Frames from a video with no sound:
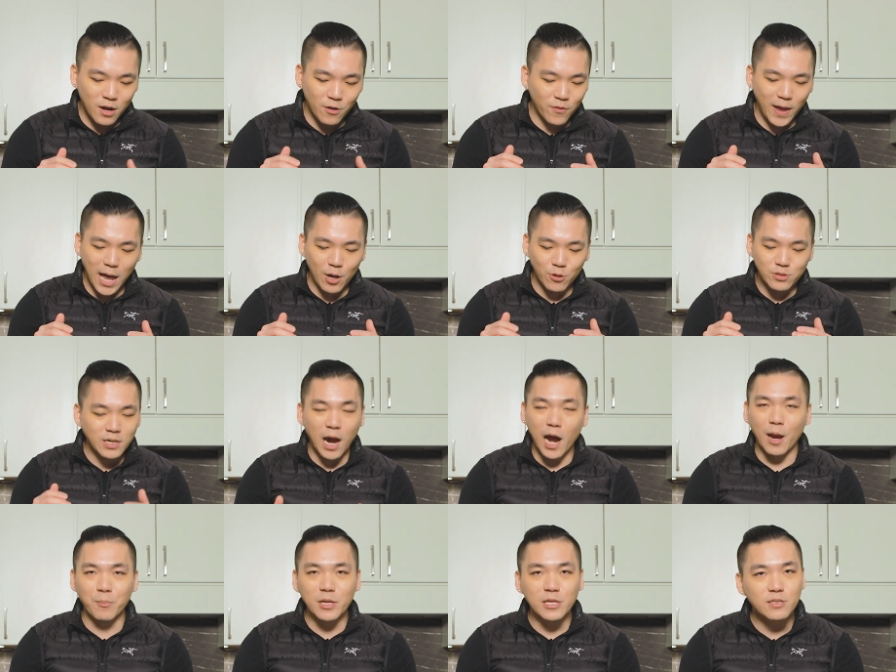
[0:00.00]
of how
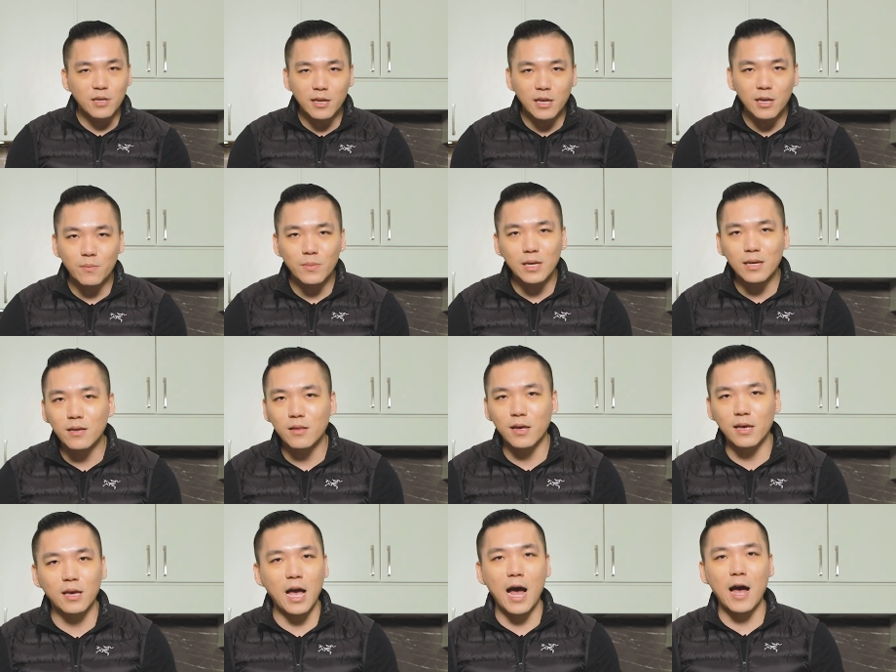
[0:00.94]
timeless they can be.
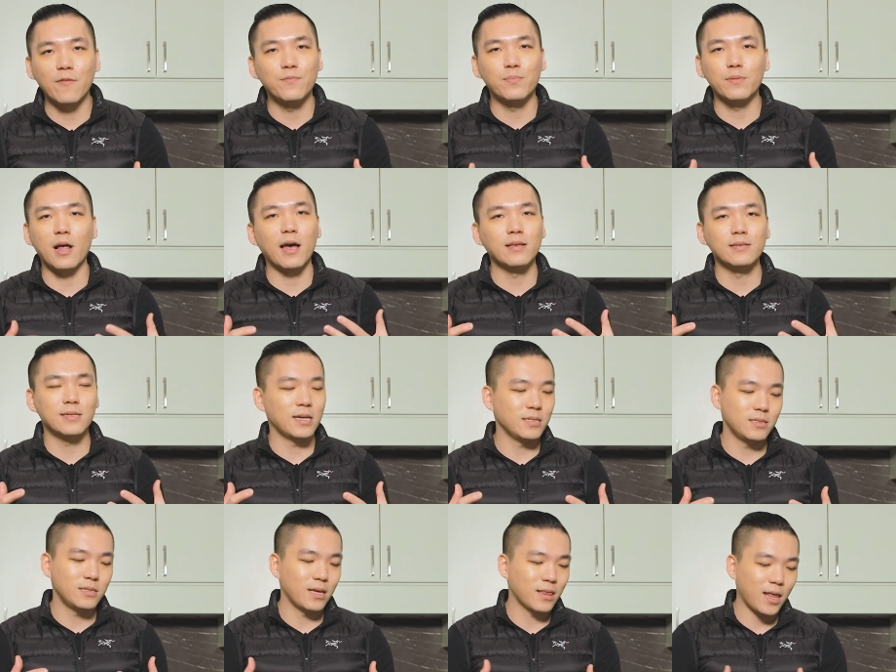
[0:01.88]
Like, I've blind
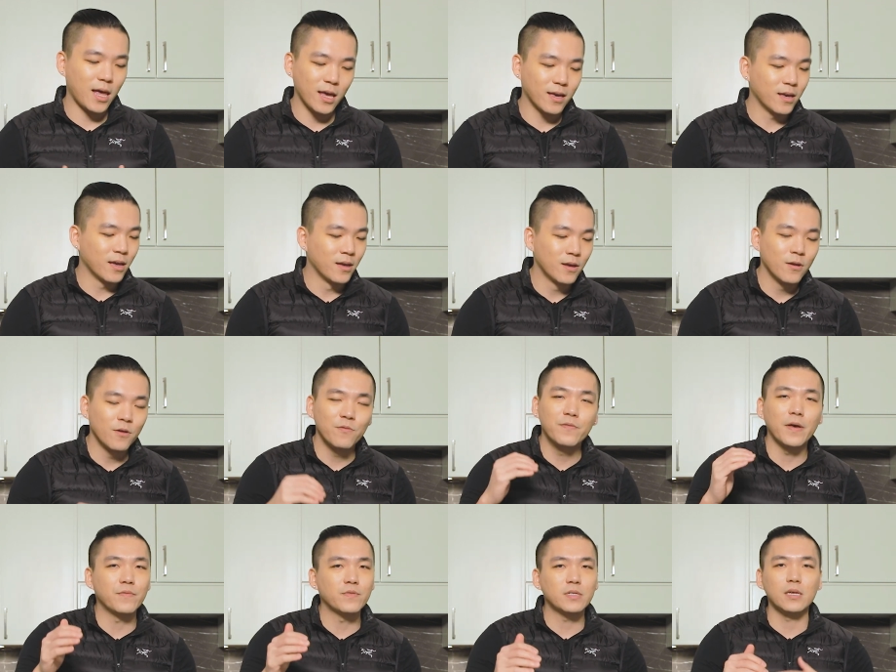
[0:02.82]
tasted like
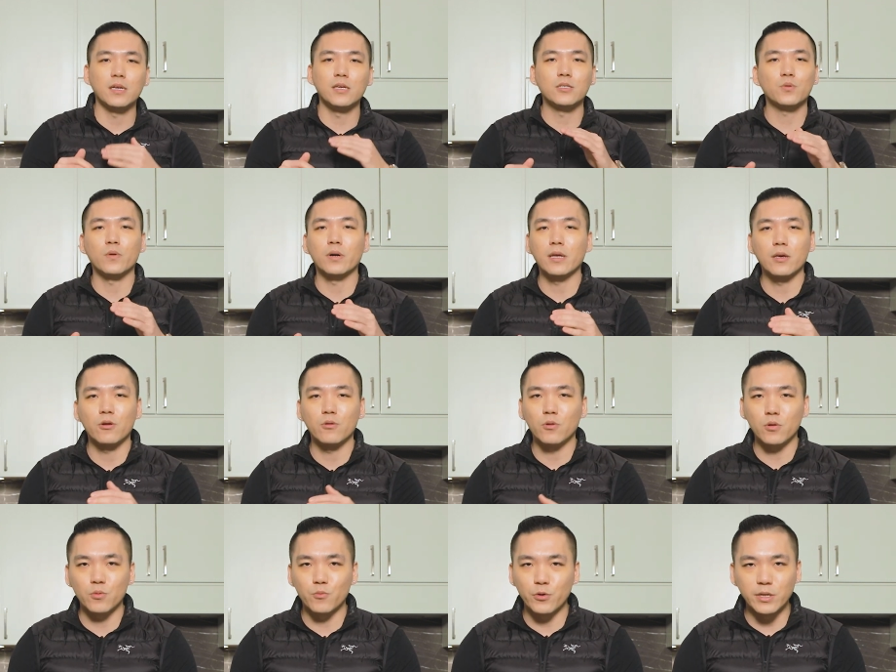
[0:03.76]
15,
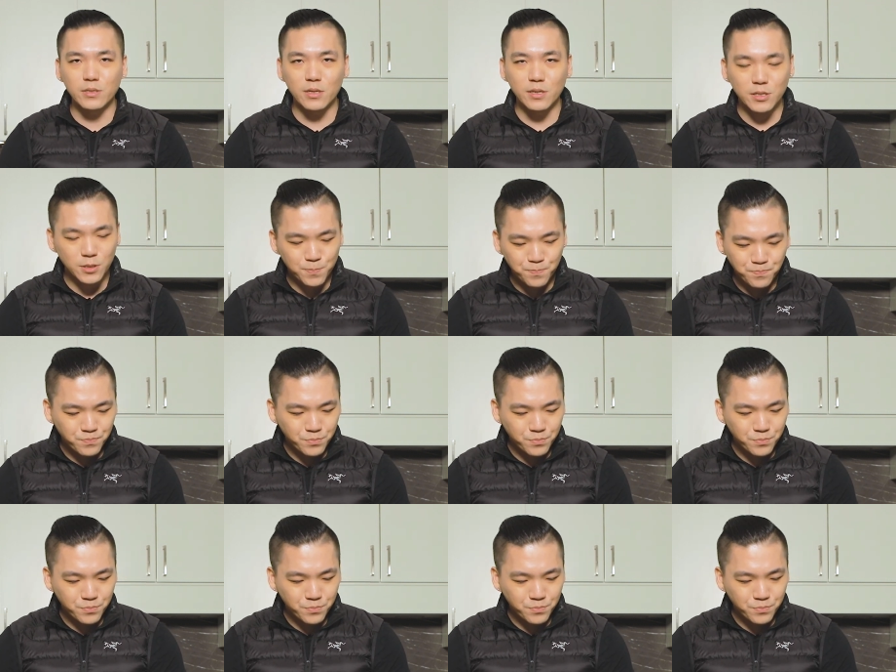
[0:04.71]
20-year-old Rieslings,